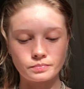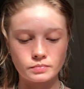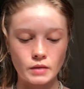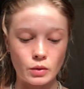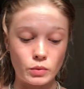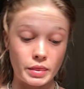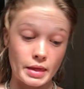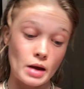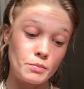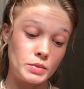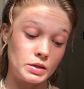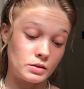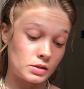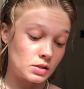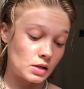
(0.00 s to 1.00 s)
And with that
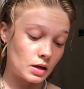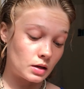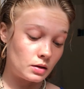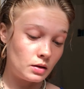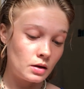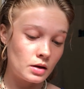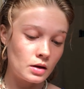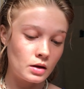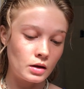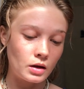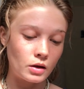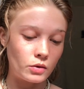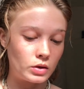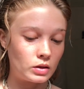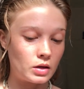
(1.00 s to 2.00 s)
being said,
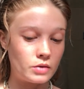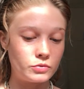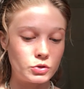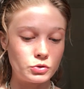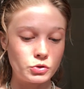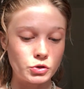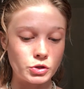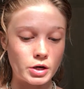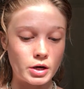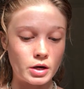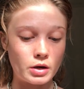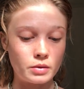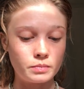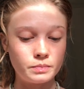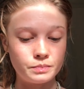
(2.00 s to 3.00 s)
I would love to
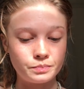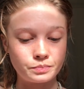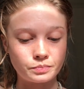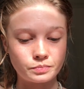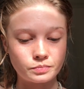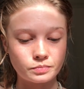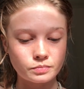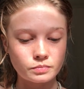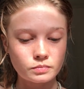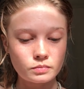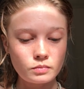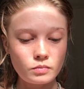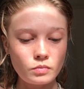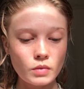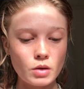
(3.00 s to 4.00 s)
share
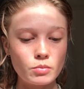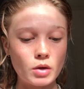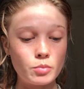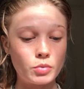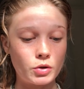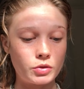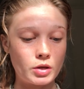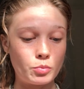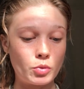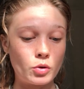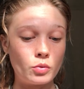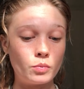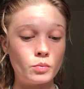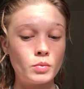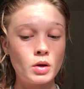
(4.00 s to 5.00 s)
my birthday
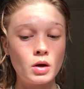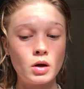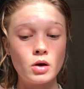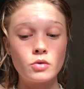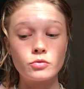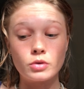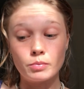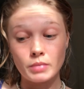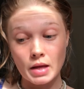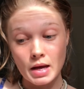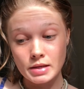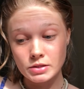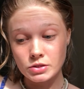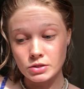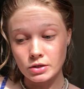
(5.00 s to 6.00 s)
poem from
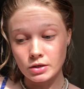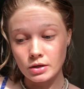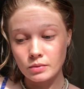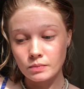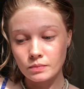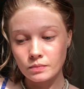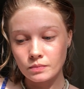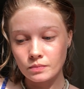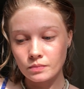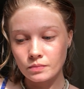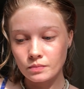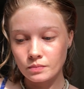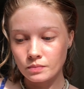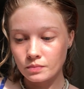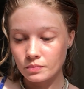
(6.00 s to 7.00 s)
last year,
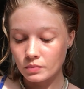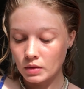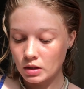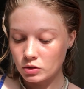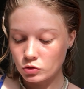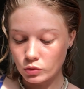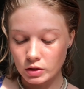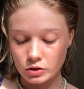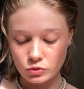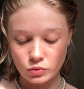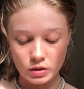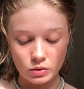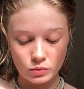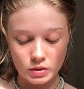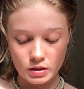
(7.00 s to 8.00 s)

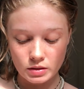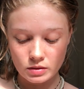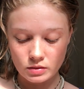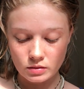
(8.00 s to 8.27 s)
2021.